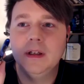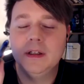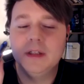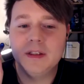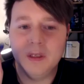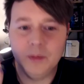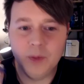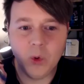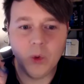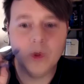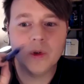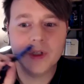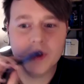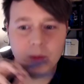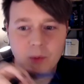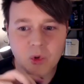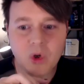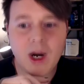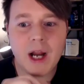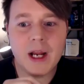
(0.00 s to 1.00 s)
temporally
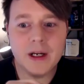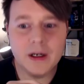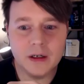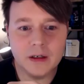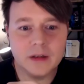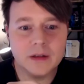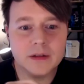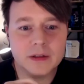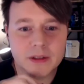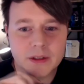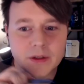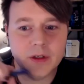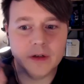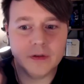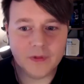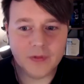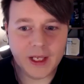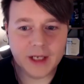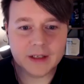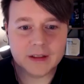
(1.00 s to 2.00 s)
prior to their
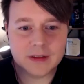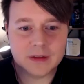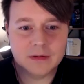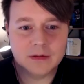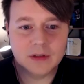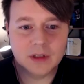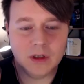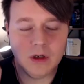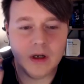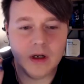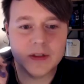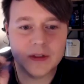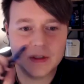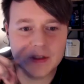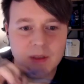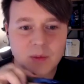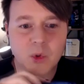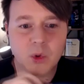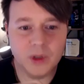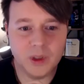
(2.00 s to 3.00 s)
effects. The cause is
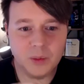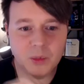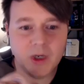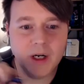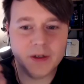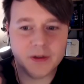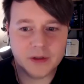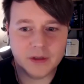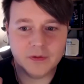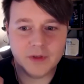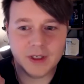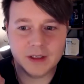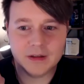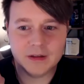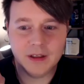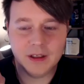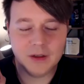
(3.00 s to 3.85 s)
temporally prior to the effect.